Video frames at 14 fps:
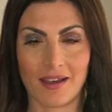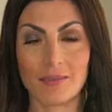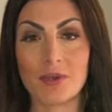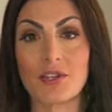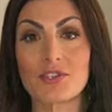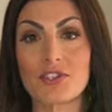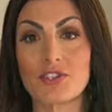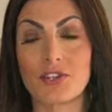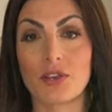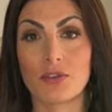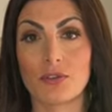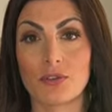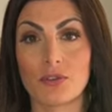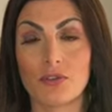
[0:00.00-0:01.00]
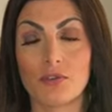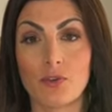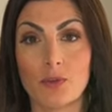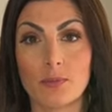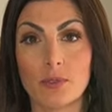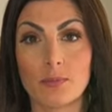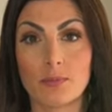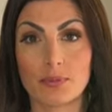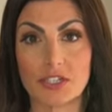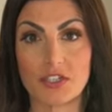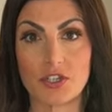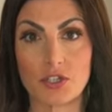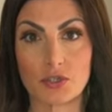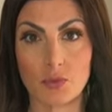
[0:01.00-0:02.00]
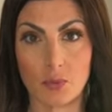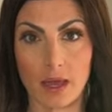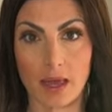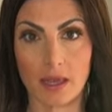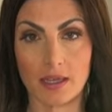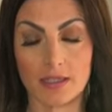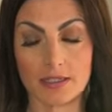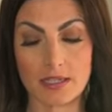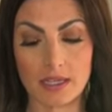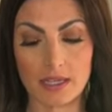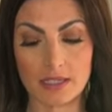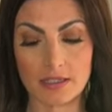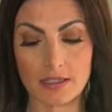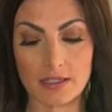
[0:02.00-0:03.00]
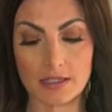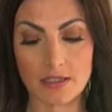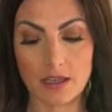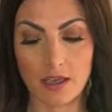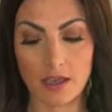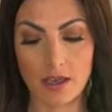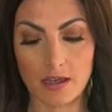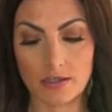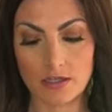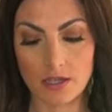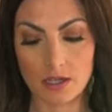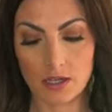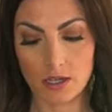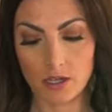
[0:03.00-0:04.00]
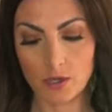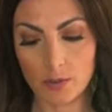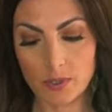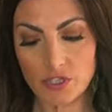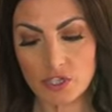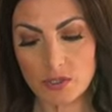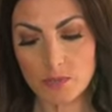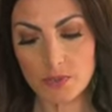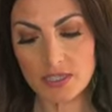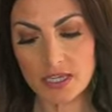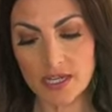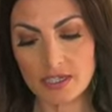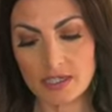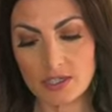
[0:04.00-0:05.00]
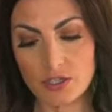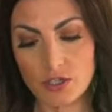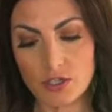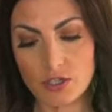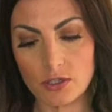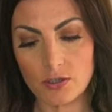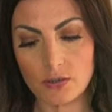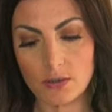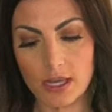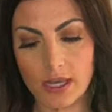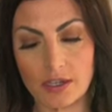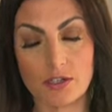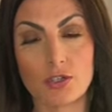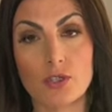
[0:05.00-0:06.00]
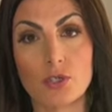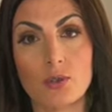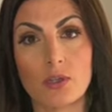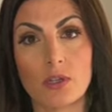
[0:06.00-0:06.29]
I'm going to show you the formal British way to eat a dessert, which is presented to you in a tall